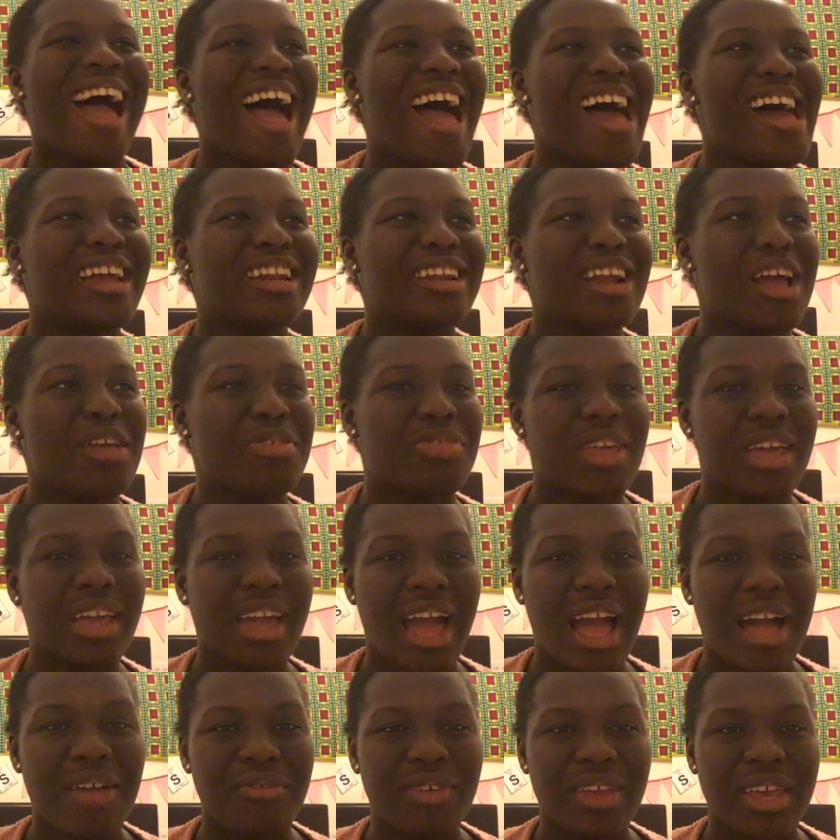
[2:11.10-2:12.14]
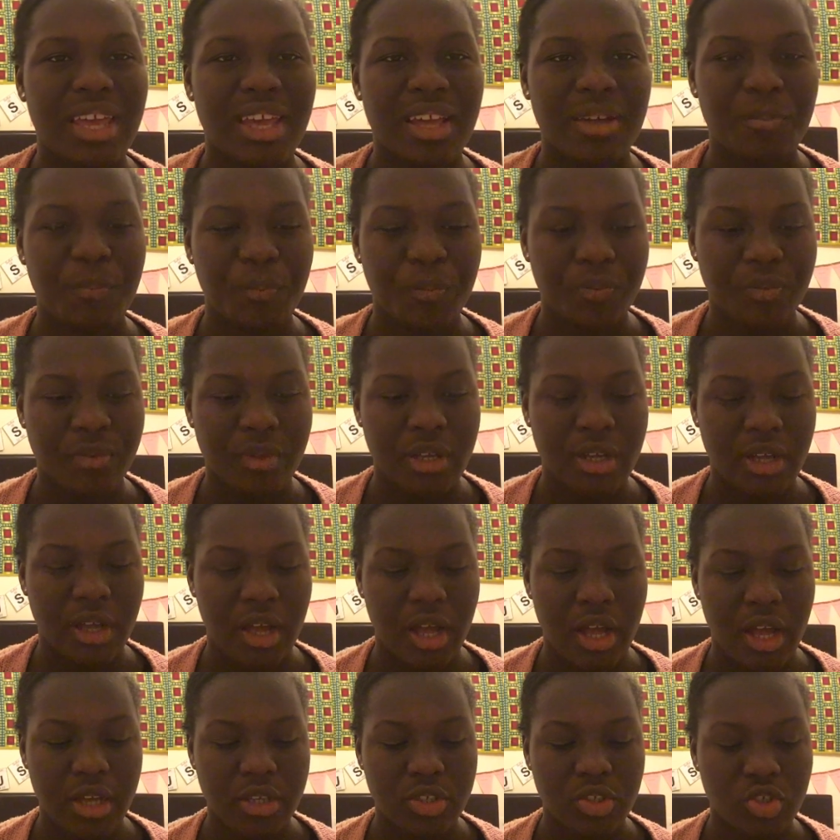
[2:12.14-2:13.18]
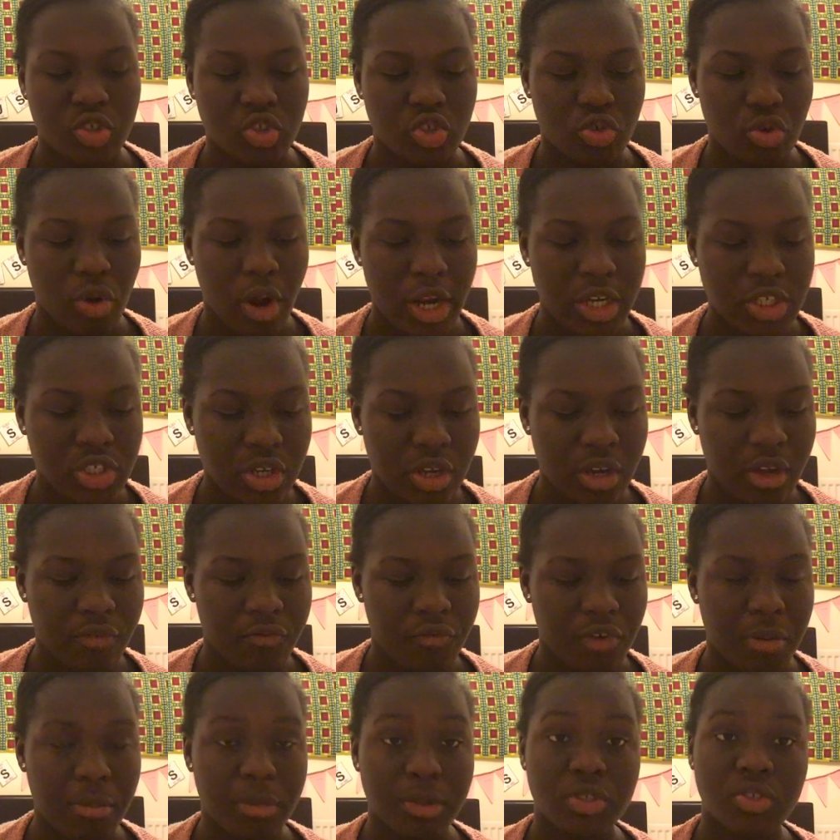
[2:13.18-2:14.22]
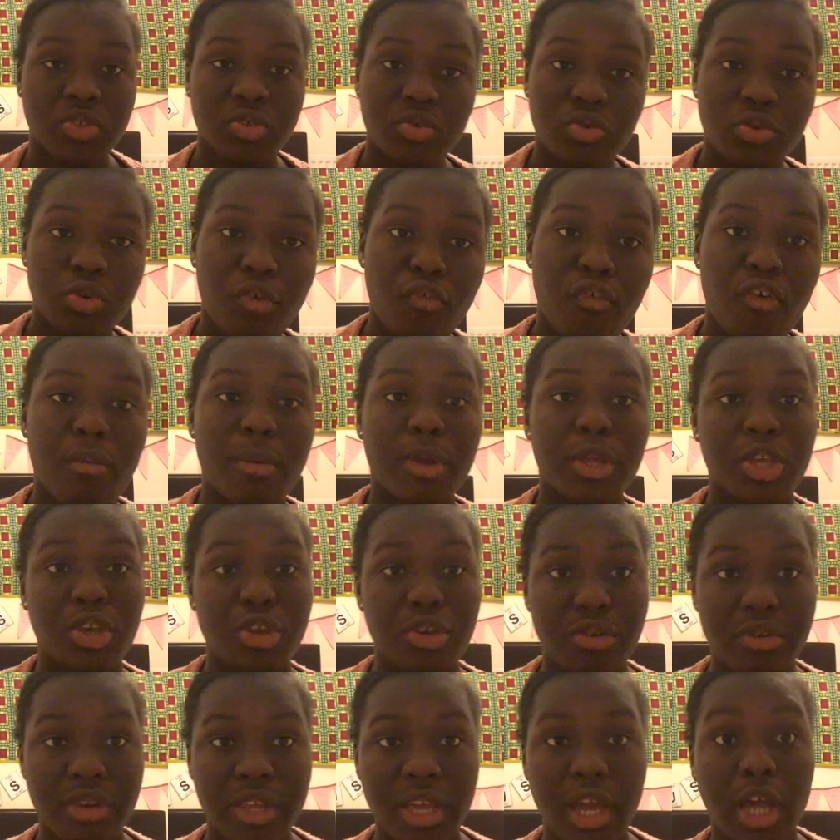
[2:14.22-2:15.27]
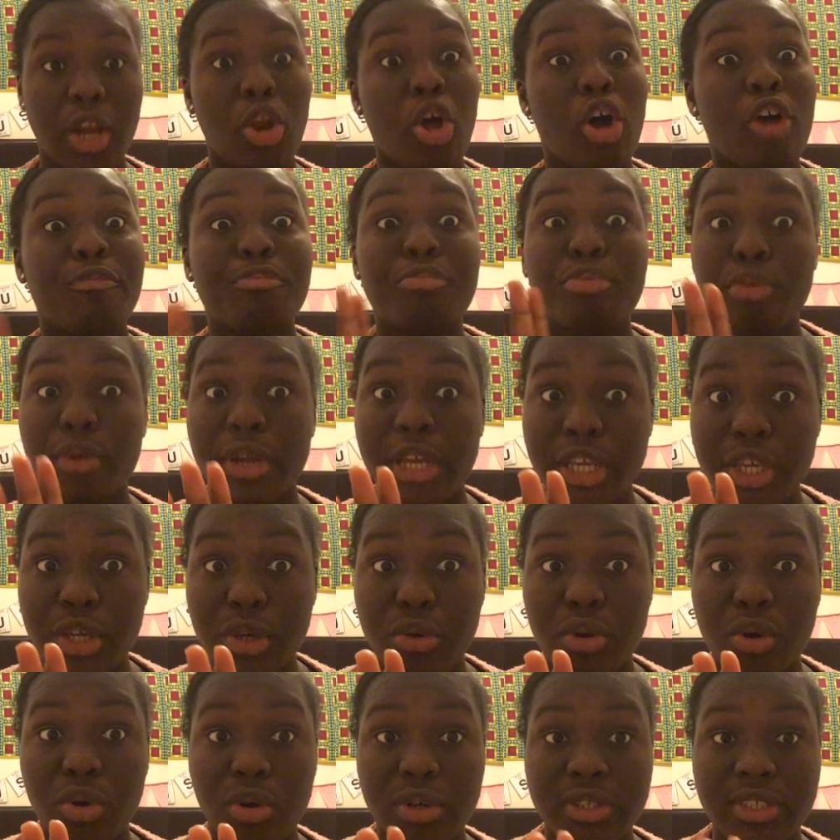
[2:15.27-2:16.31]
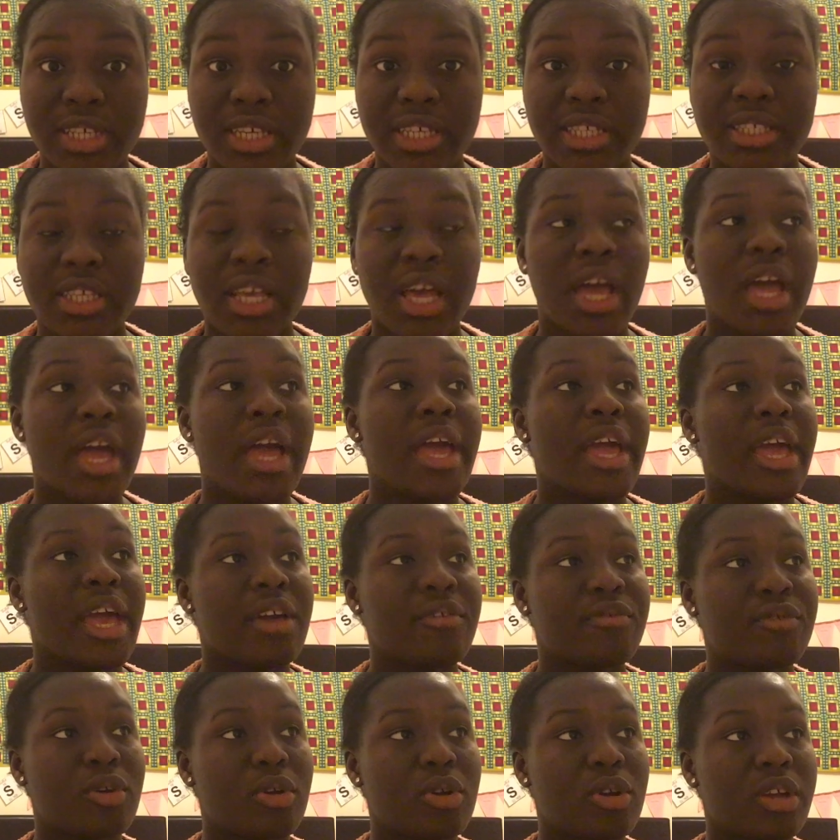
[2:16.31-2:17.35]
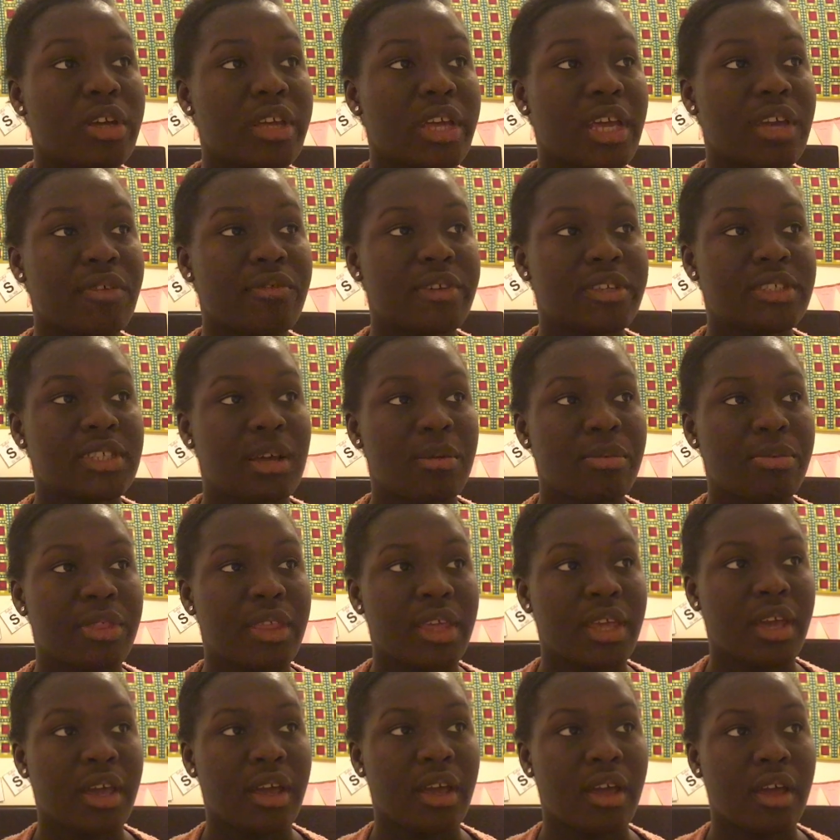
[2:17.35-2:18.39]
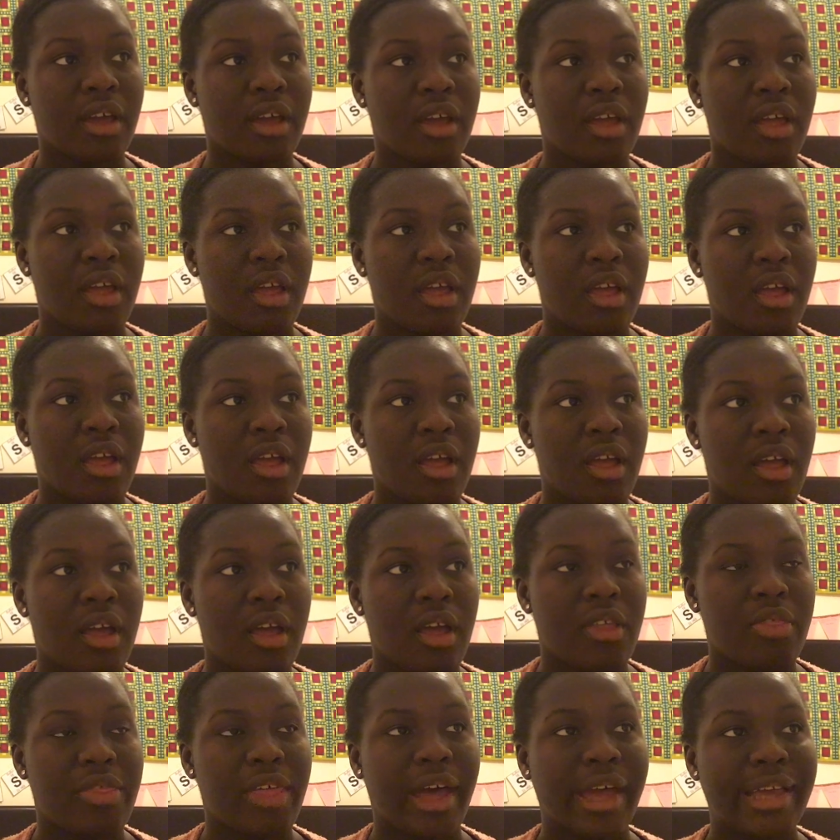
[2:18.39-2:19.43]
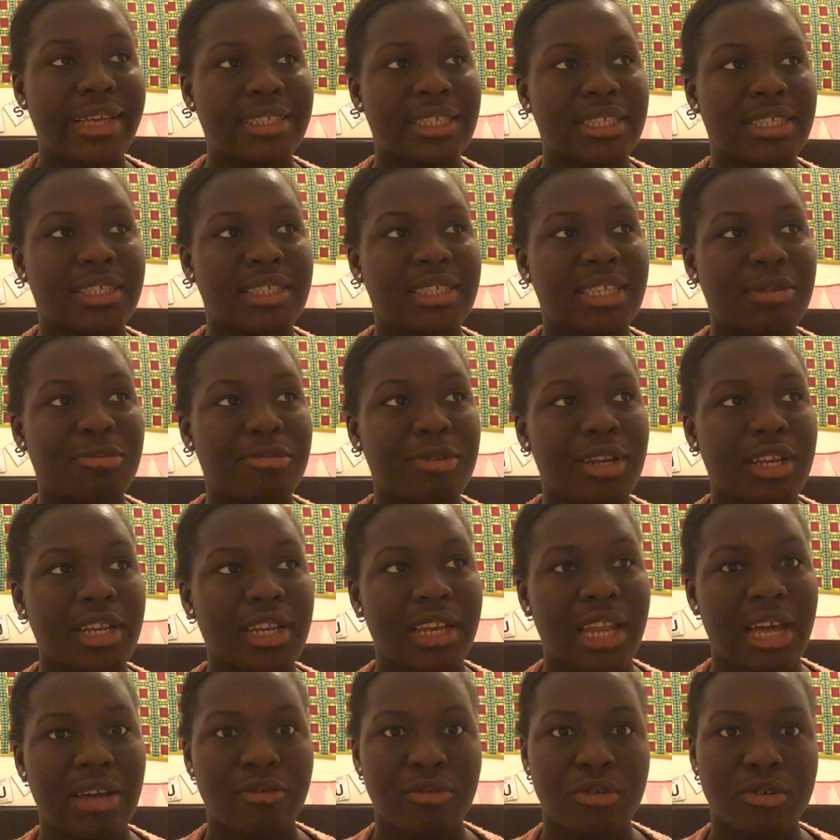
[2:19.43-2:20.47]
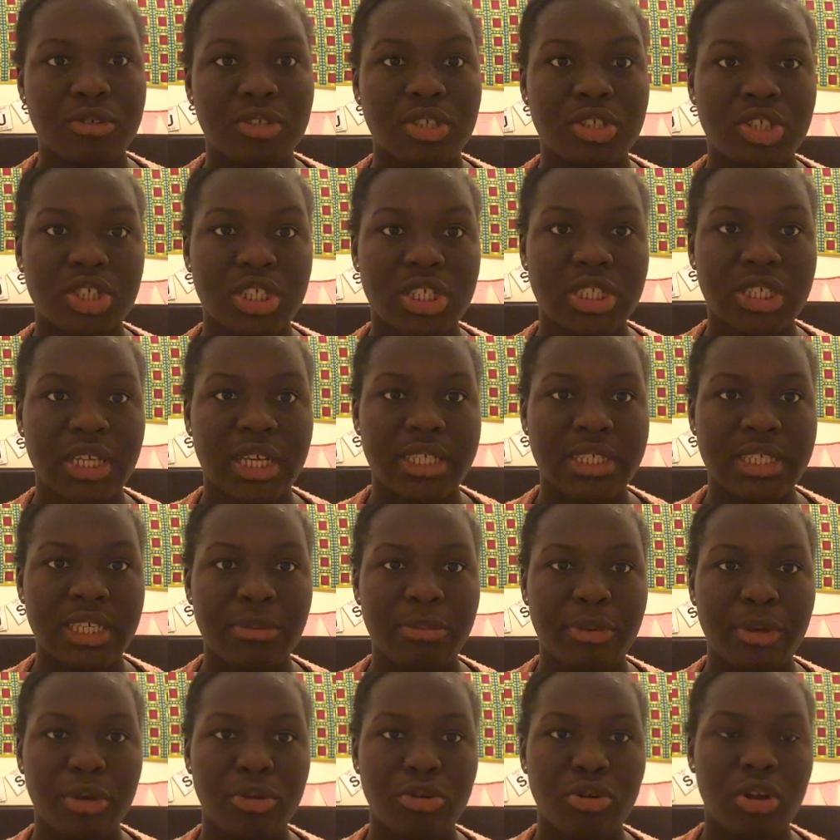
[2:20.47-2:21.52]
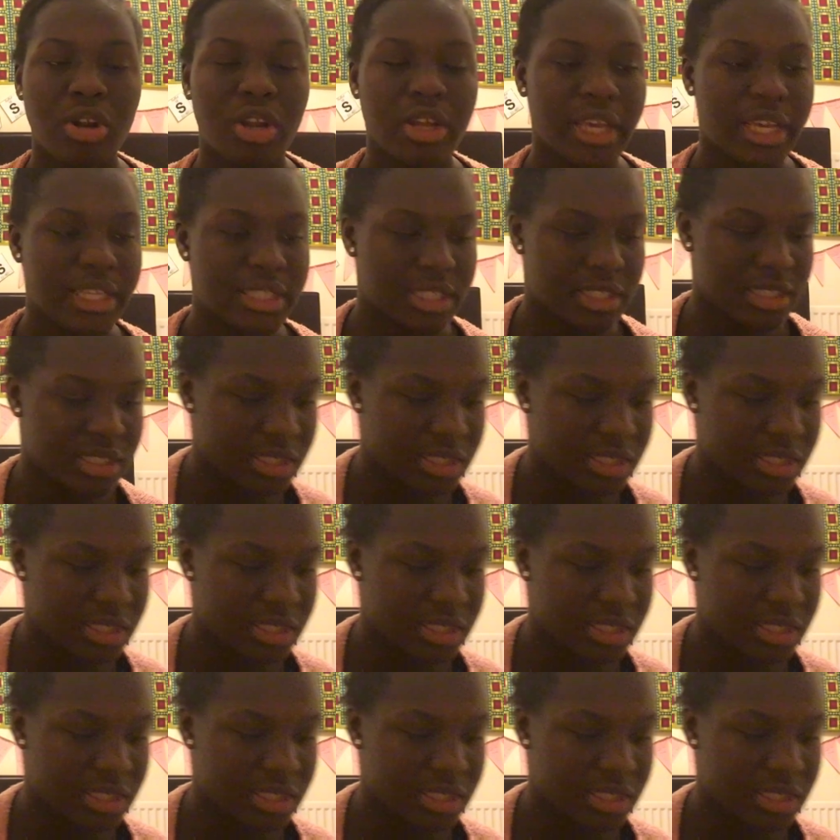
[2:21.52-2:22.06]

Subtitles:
And I think having a structure from a school, from a uni, a lot of pre-U courses, if you're looking for something that is a similar level to GCSE, but you're not looking to